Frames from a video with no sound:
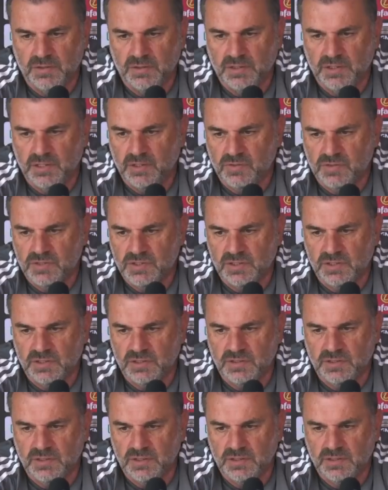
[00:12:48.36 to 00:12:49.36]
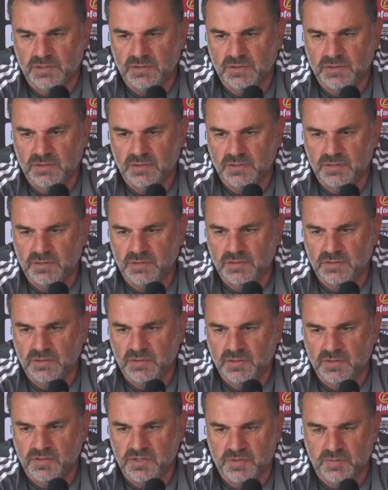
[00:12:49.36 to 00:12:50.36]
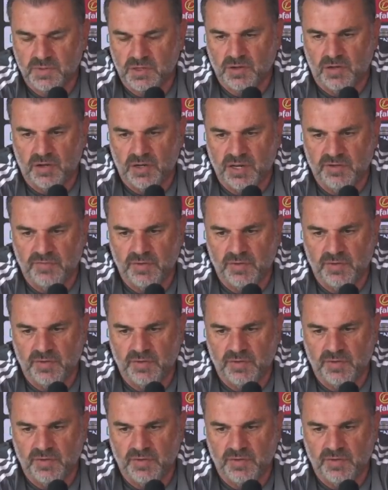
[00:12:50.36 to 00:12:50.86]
Nicholson and Chris McCoy and